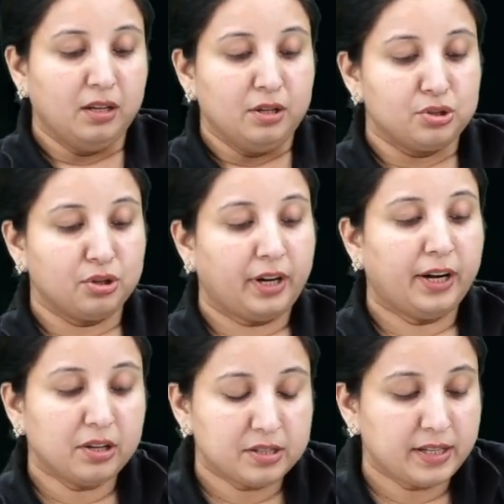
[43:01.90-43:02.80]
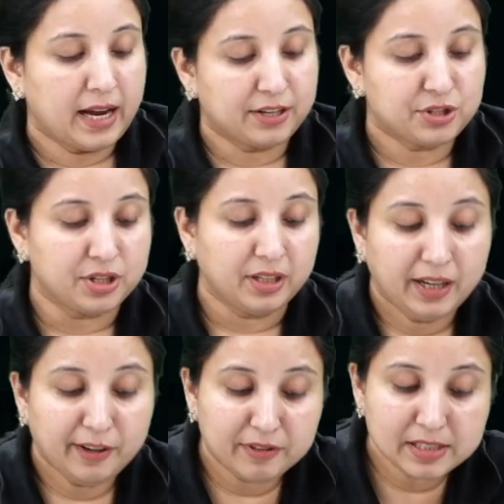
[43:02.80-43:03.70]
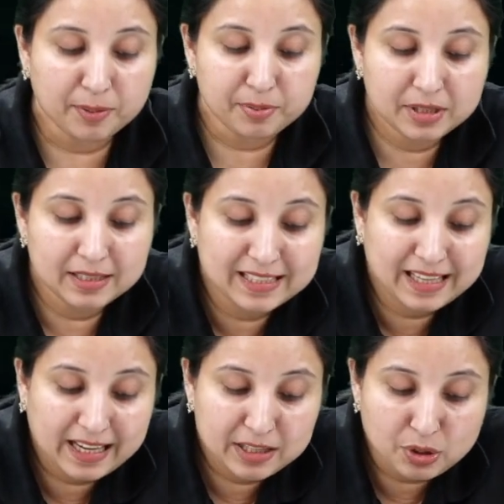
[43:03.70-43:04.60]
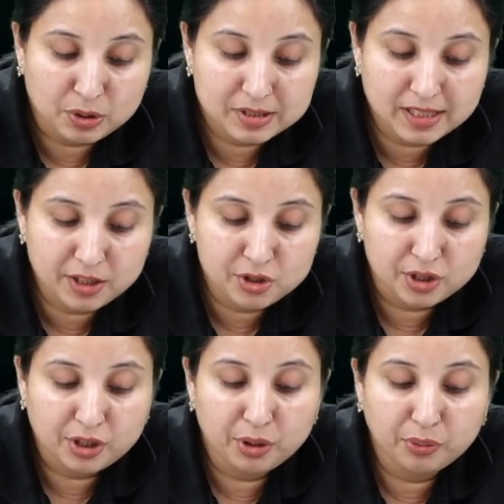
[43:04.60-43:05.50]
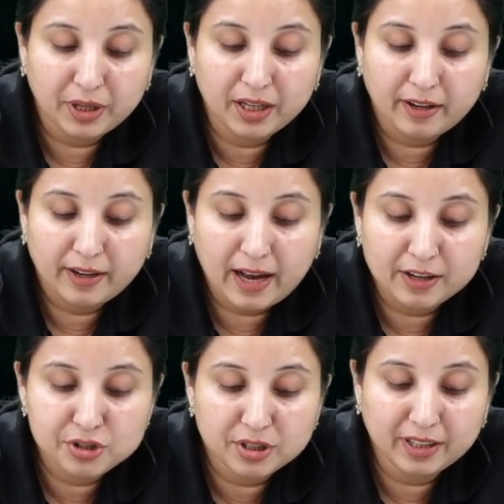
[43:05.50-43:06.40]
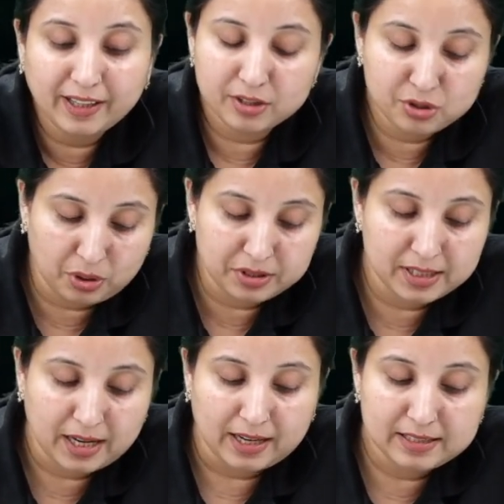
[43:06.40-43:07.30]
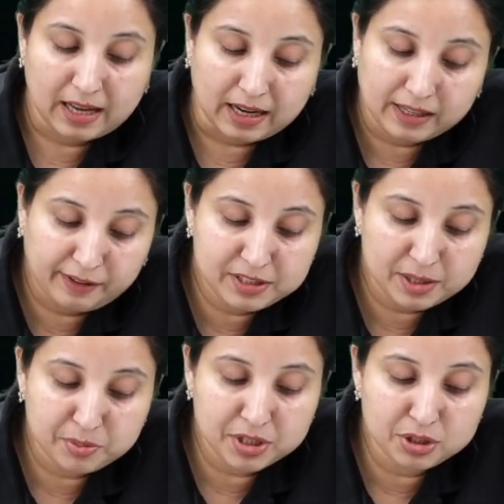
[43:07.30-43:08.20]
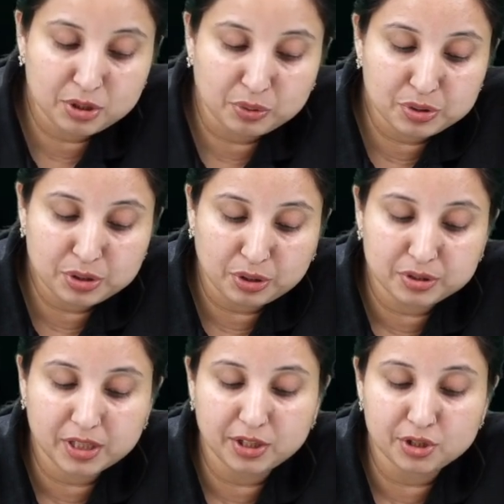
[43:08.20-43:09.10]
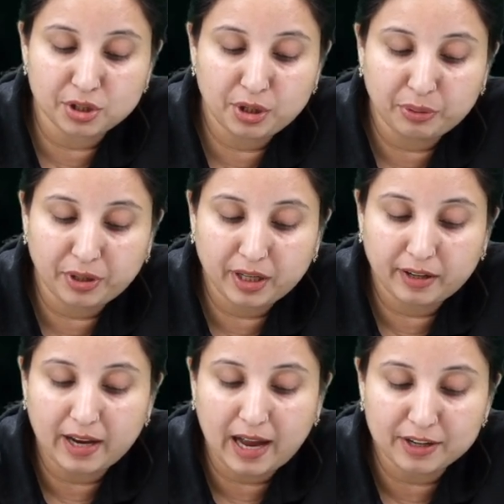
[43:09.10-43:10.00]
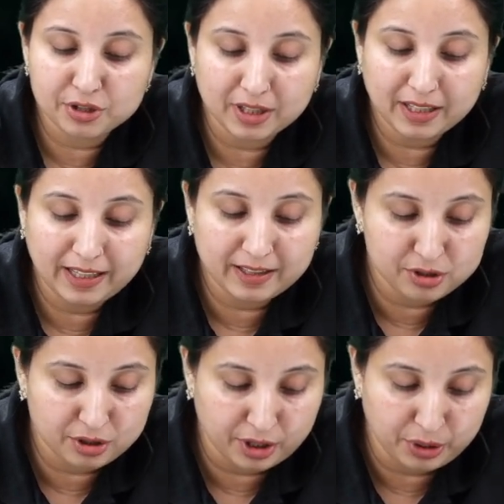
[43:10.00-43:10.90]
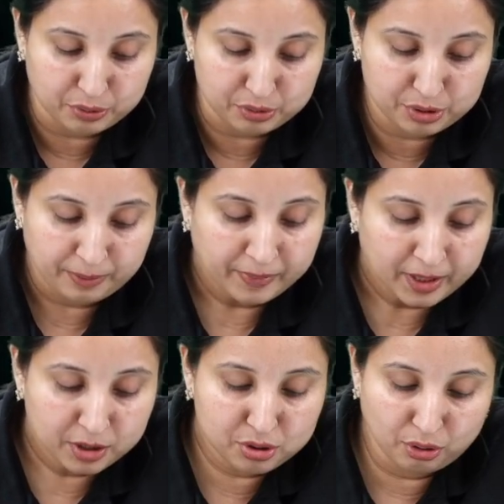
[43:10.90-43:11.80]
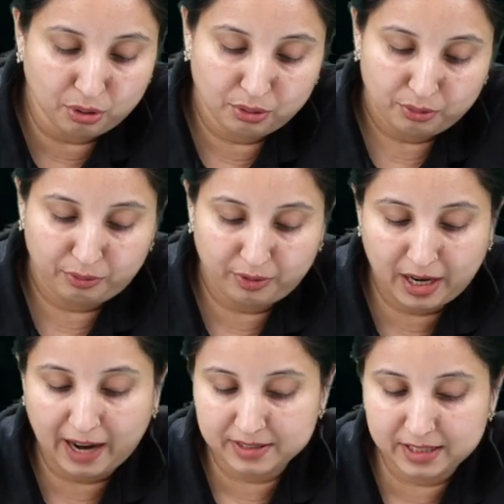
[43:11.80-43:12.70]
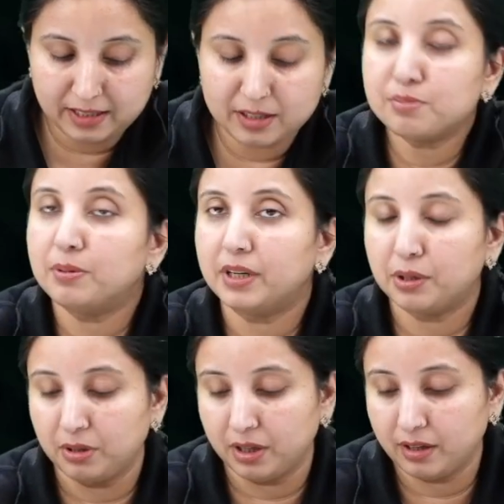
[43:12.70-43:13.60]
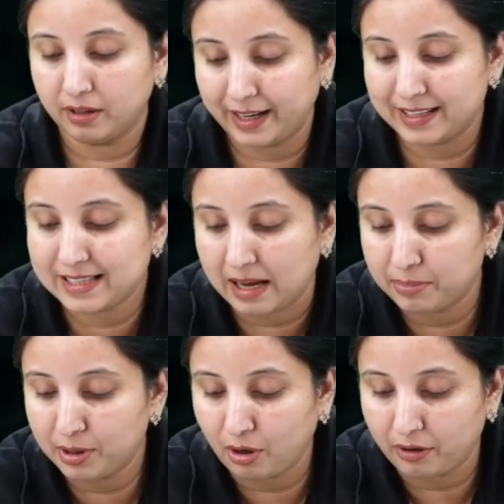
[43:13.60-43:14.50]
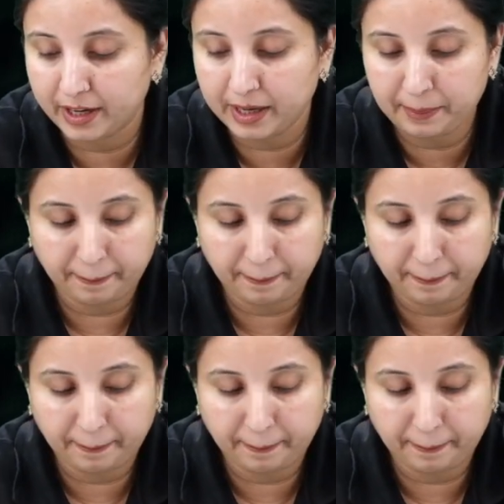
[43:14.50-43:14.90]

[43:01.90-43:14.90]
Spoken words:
So redox reaction, if a substance gains oxygen during a reaction, it is oxidized, and if substance loses oxygen during a reaction, it is reduced. So we have seen this particular example already.